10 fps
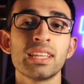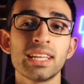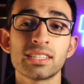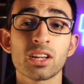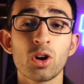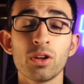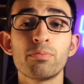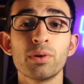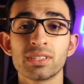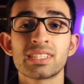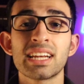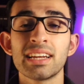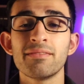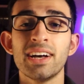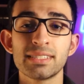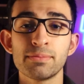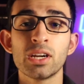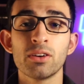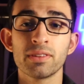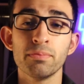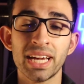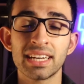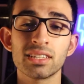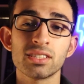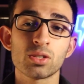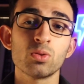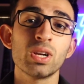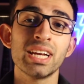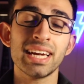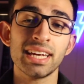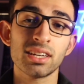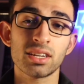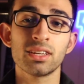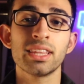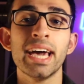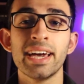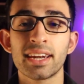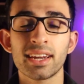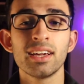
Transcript: there's a lot of personal investment of the medical school into their